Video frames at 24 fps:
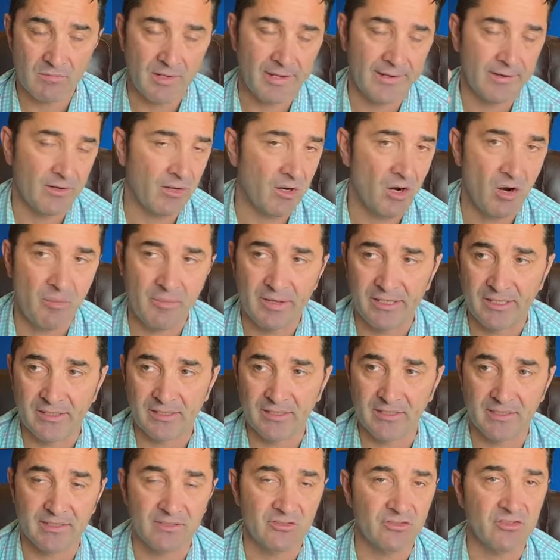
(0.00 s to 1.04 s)
I don't know how
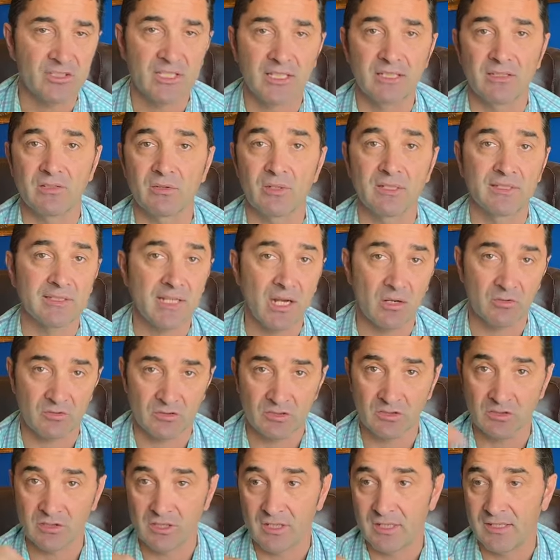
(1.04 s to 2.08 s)
many. They didn't say
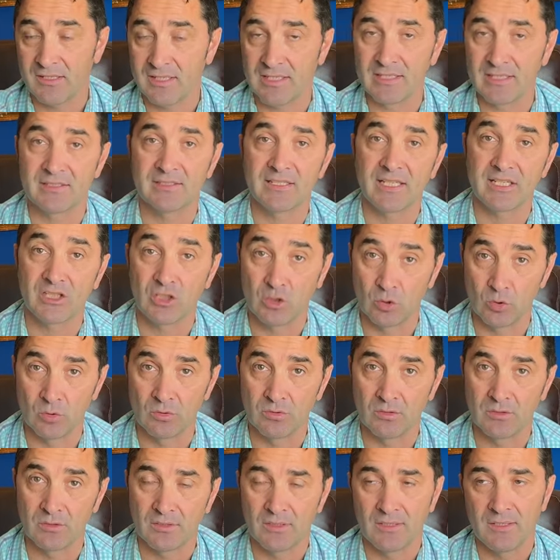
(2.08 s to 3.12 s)
3,000. They didn't say two.